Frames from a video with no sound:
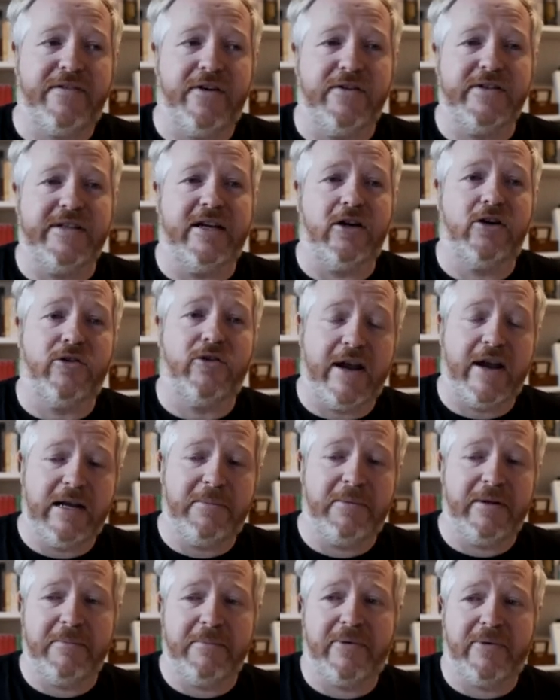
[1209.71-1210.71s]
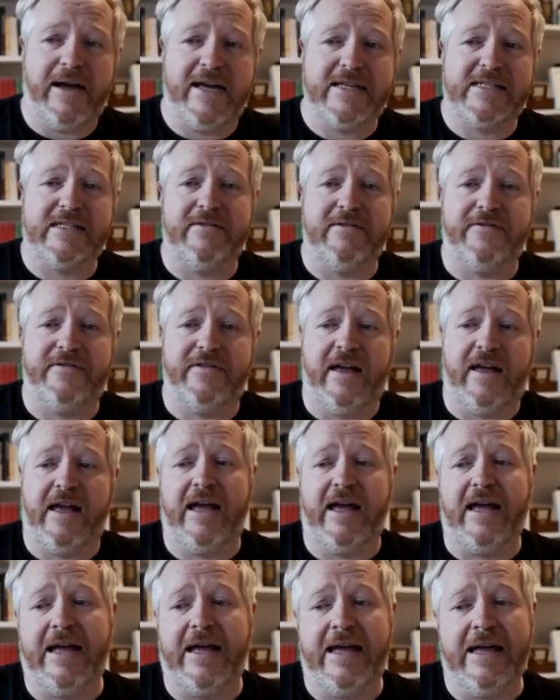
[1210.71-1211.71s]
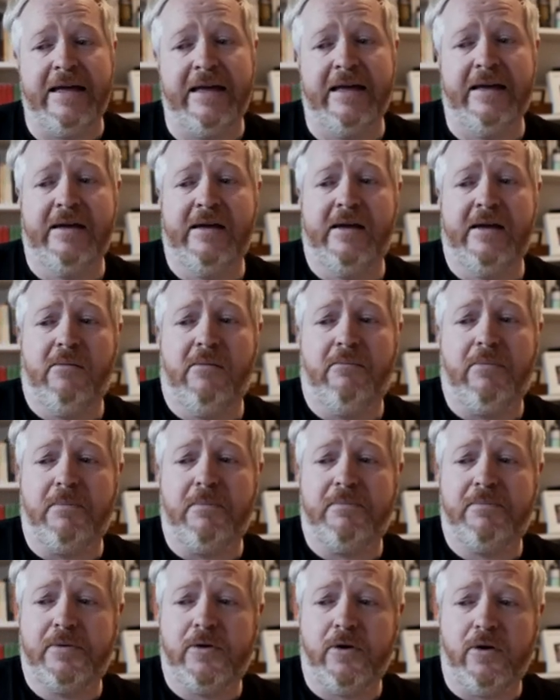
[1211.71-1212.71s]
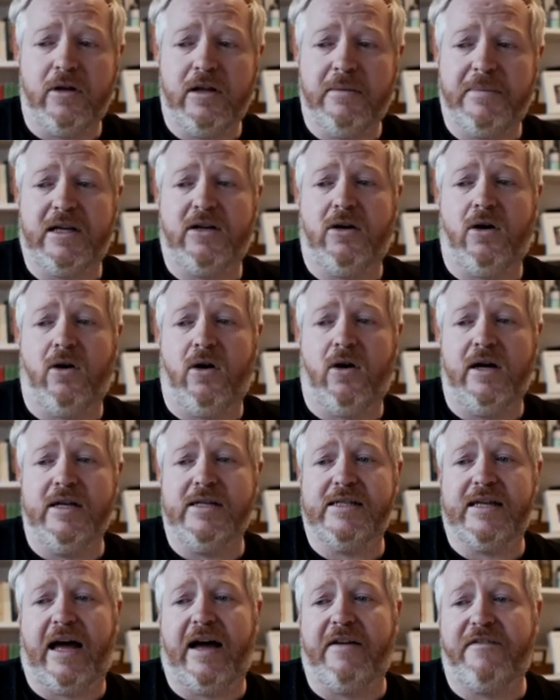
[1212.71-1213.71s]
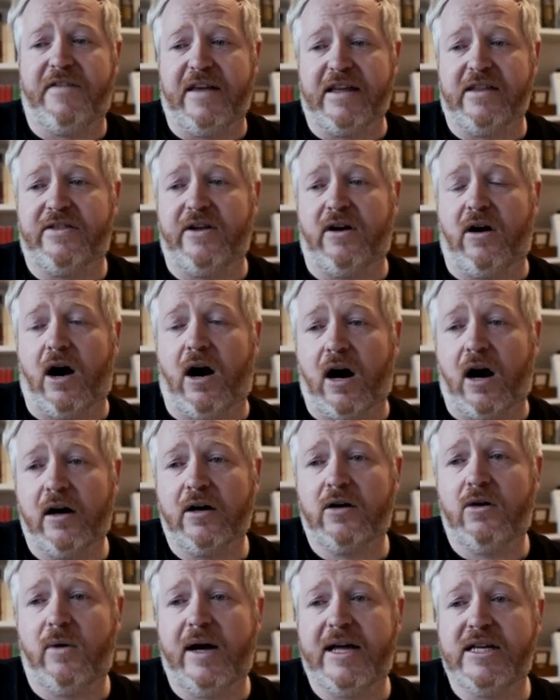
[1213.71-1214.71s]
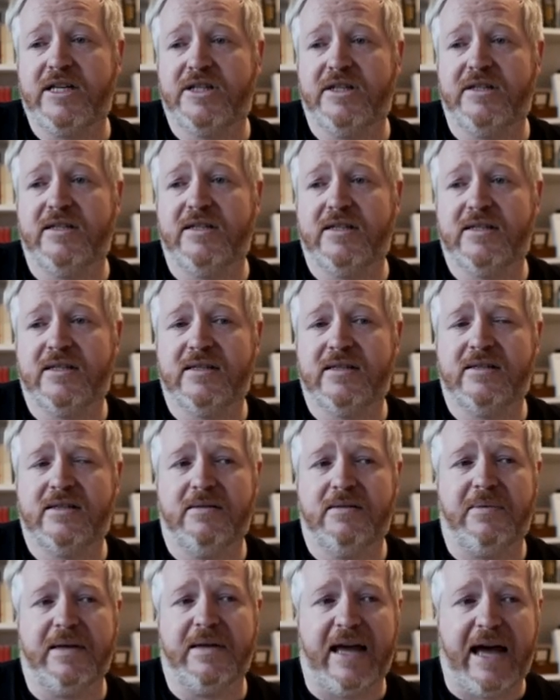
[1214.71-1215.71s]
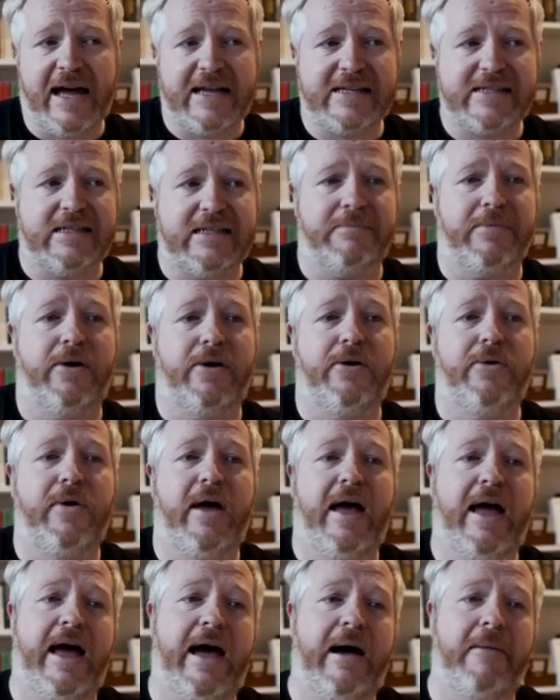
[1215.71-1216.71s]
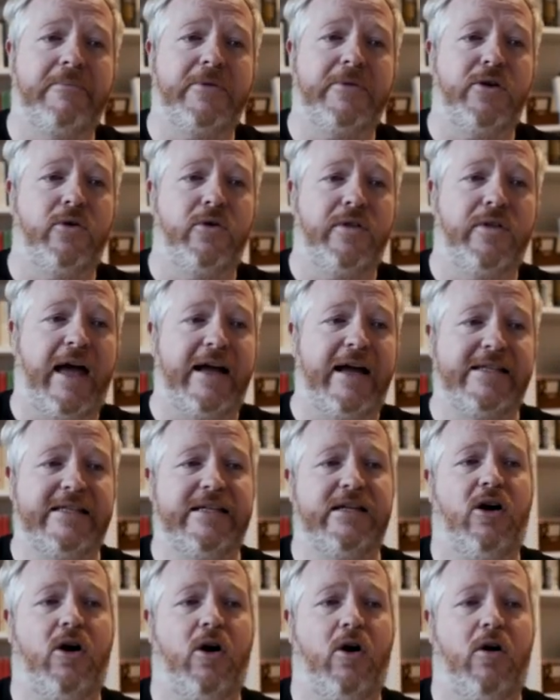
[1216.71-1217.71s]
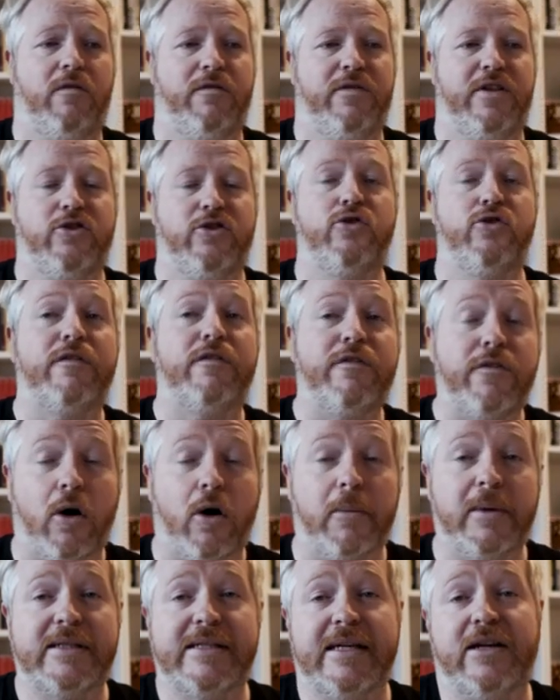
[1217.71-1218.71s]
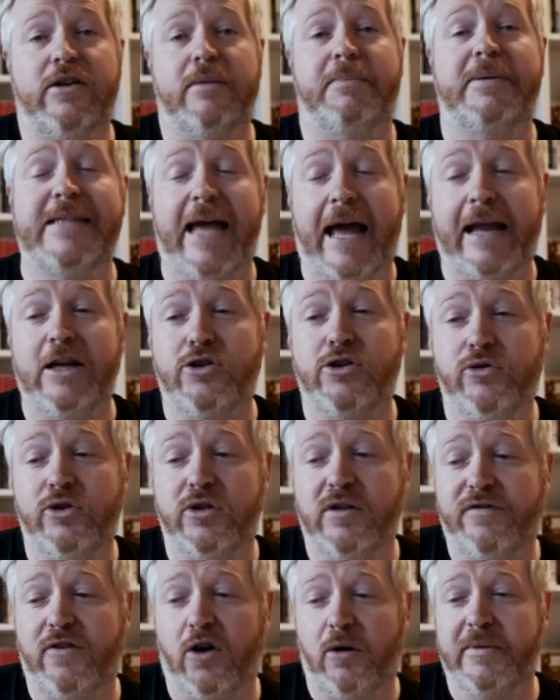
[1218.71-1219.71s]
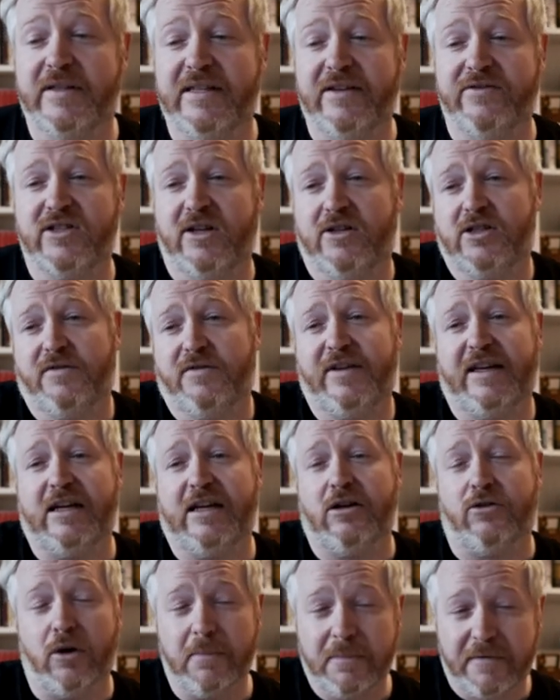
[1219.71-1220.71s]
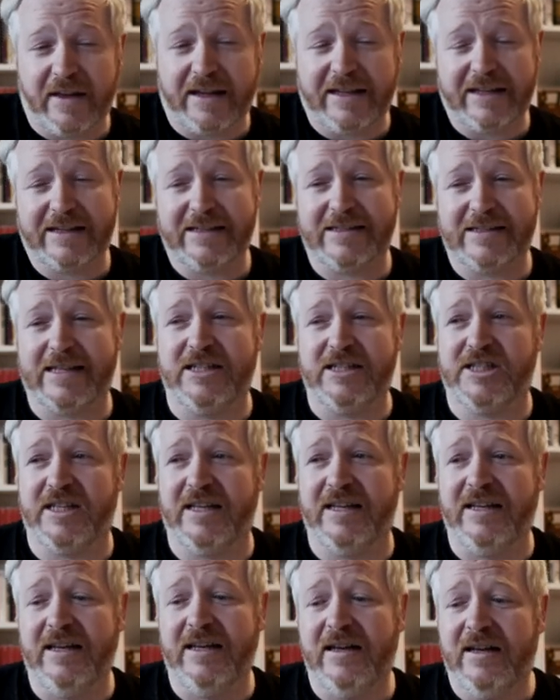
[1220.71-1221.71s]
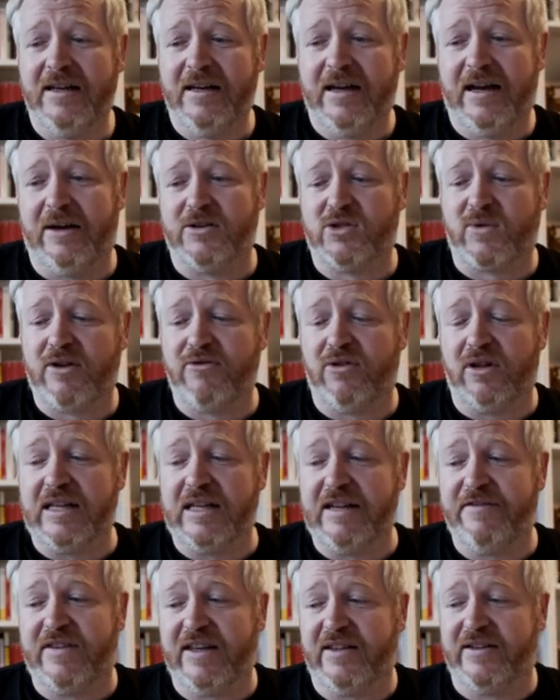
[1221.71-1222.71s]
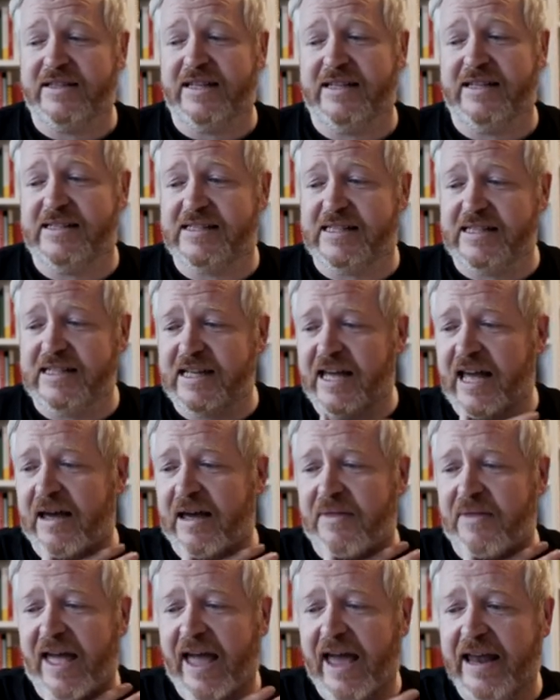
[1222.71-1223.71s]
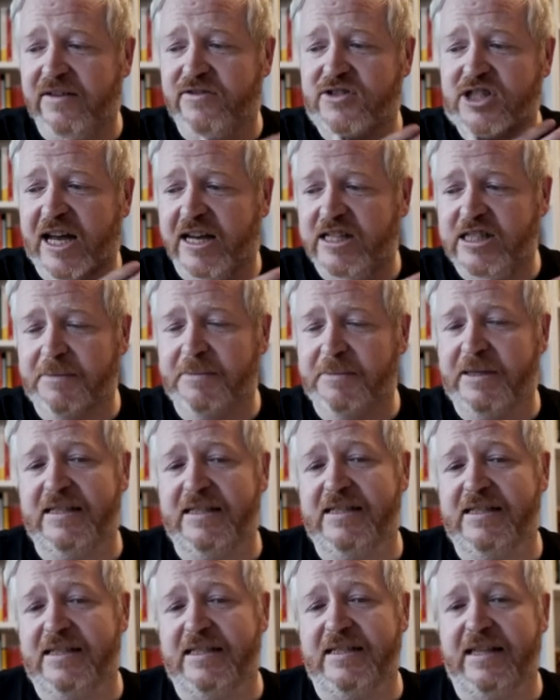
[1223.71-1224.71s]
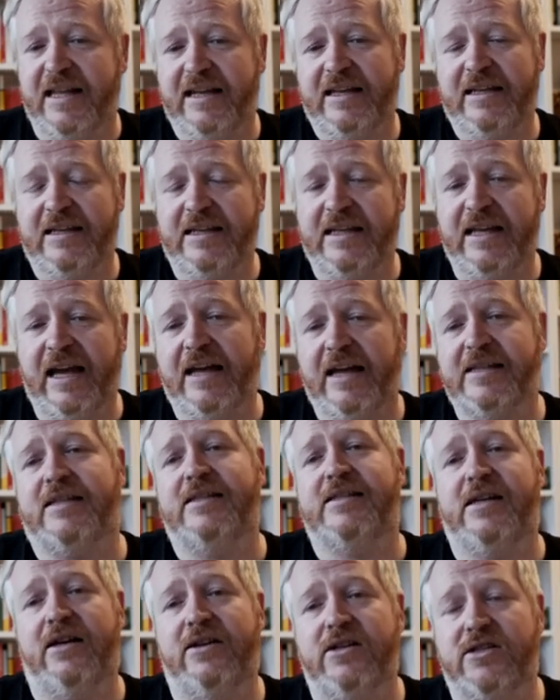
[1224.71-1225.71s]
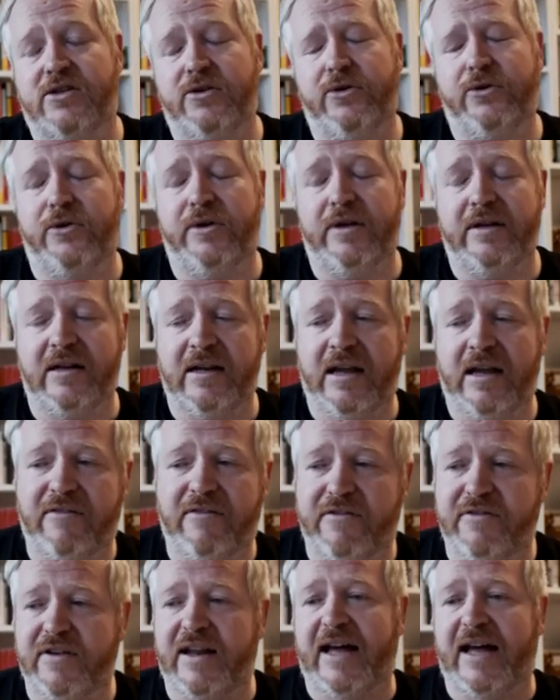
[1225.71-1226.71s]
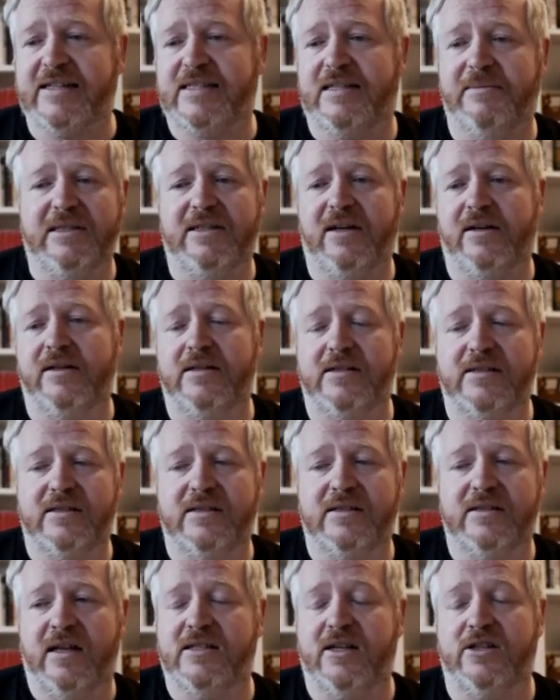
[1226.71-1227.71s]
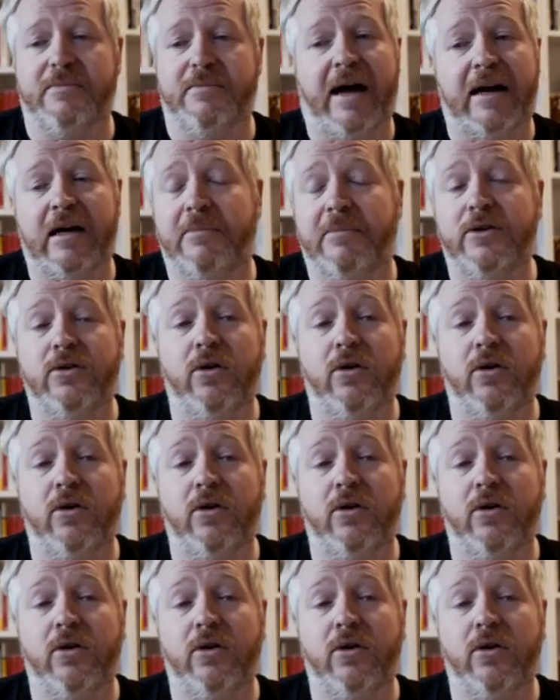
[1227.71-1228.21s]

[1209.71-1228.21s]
I found it incredibly impressive, uh, but purely because I think there are questions to be asked about, um, you know, the idea of the uniformity or the potential uniformity of such a thing in groupthink, essentially. And I was quite relieved the other day to see uh, the head of ChatGPT saying that he has concerns too, and everything has to be done in, in such a manner.